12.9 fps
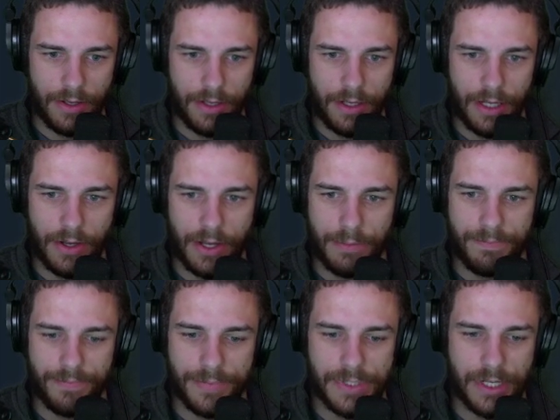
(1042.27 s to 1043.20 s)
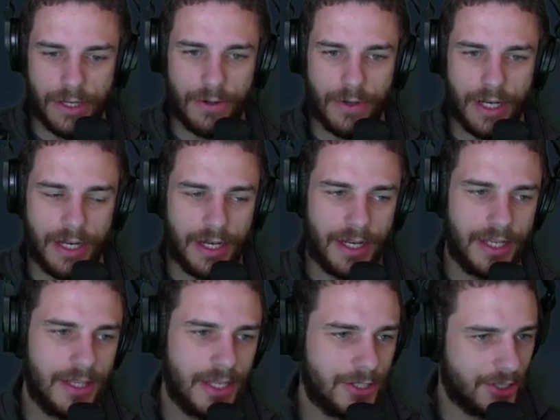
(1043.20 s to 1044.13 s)
Okay, so
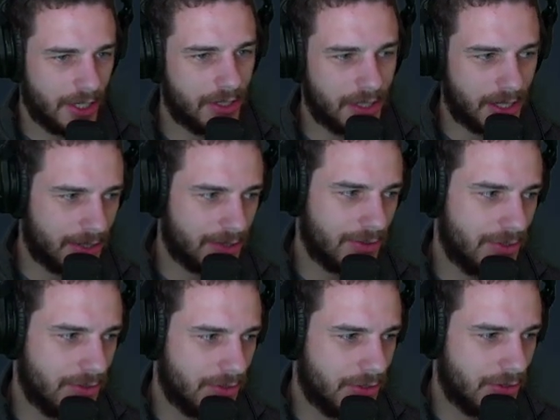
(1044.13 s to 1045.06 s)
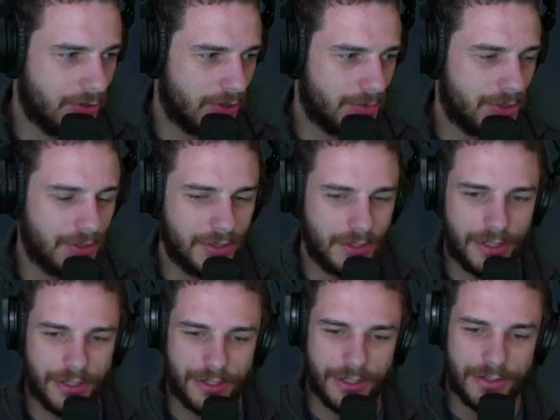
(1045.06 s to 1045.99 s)
in that channel that I showed you, the new crypto
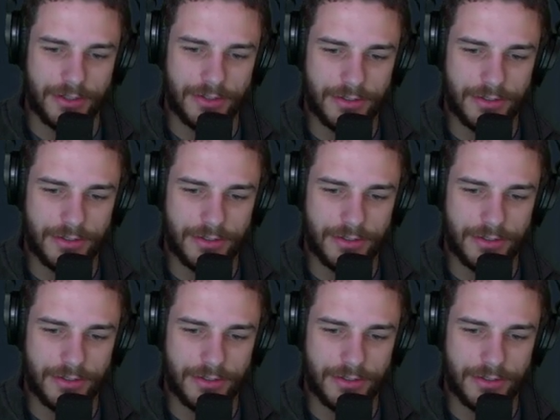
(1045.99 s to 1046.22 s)
deleted channel,